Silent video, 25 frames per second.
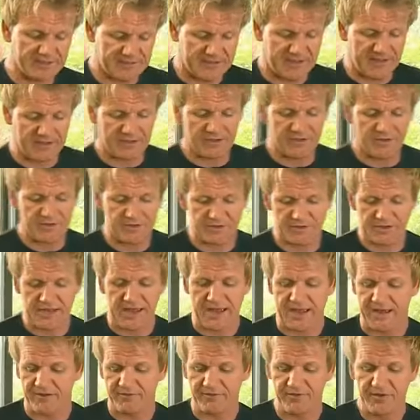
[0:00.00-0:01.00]
that you can
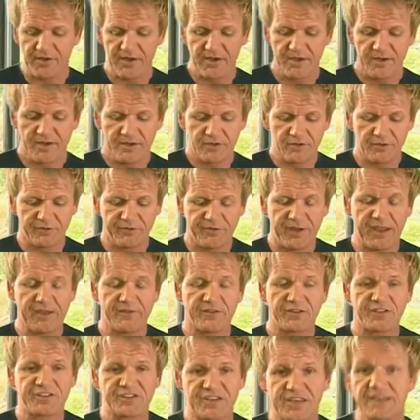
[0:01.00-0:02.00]
have your
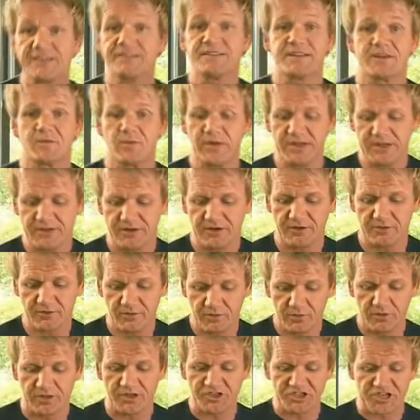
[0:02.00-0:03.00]
favourite seasoning. We do it with
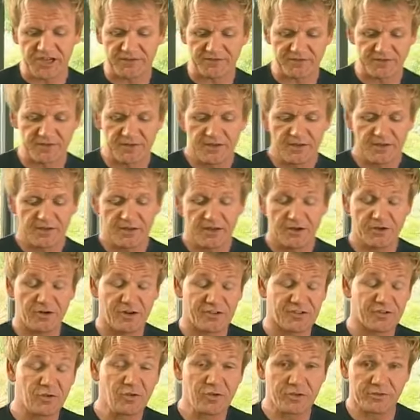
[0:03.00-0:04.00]
all the chefs
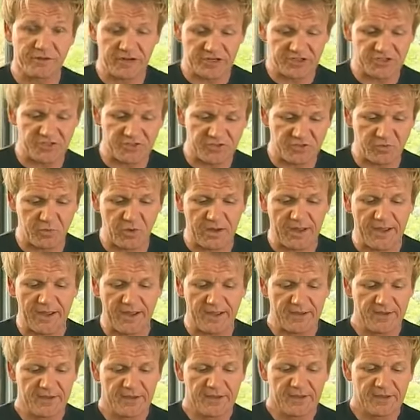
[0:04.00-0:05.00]
across all the restaurants
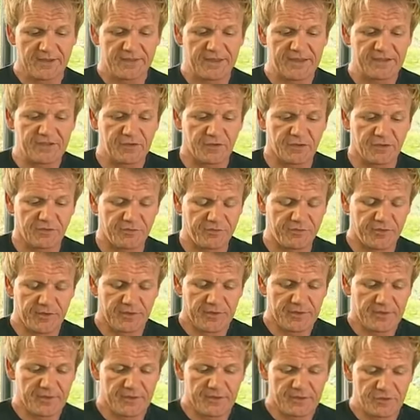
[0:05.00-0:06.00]
where they sort of
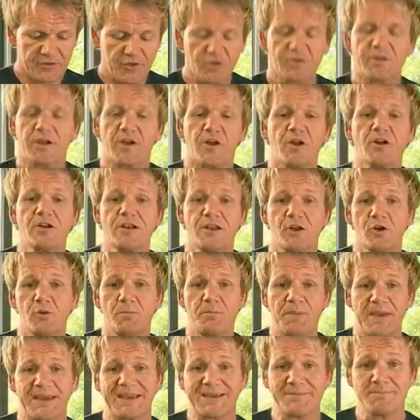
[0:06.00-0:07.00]
do their own little
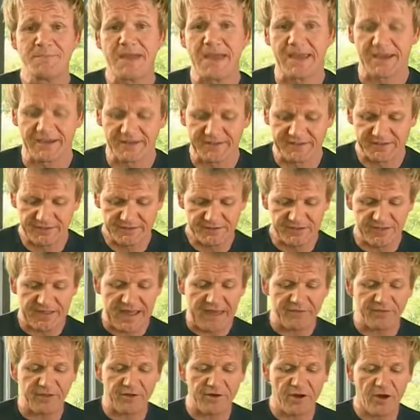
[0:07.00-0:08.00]
pick and mix. So they
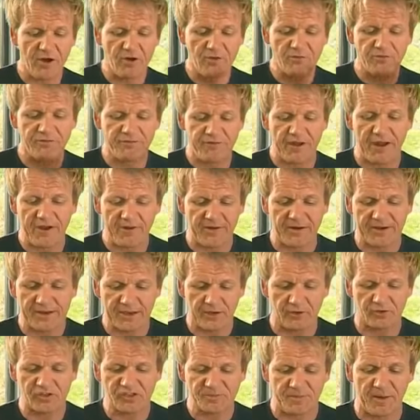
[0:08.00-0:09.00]
have their own varied
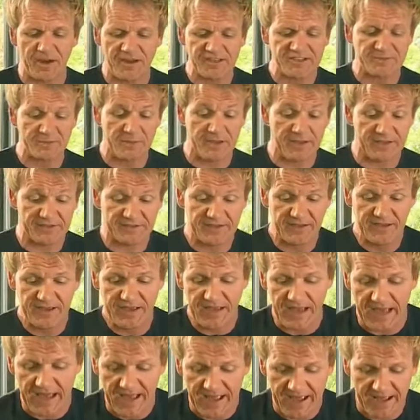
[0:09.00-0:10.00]
little spice mix,
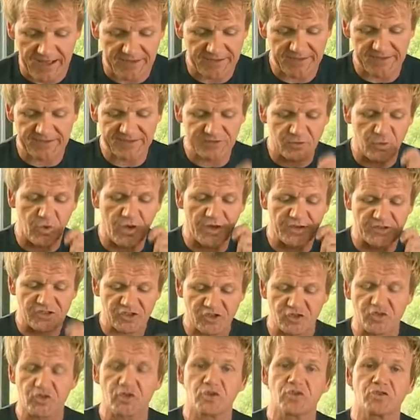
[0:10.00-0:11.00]
and it's quite
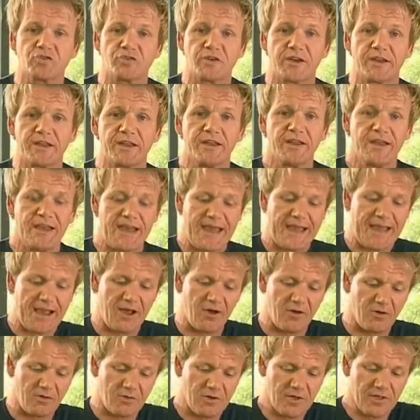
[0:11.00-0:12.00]
extraordinary
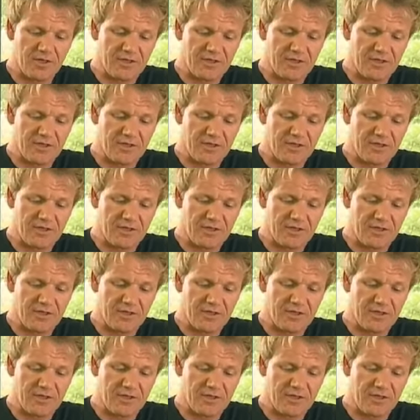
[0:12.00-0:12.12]
how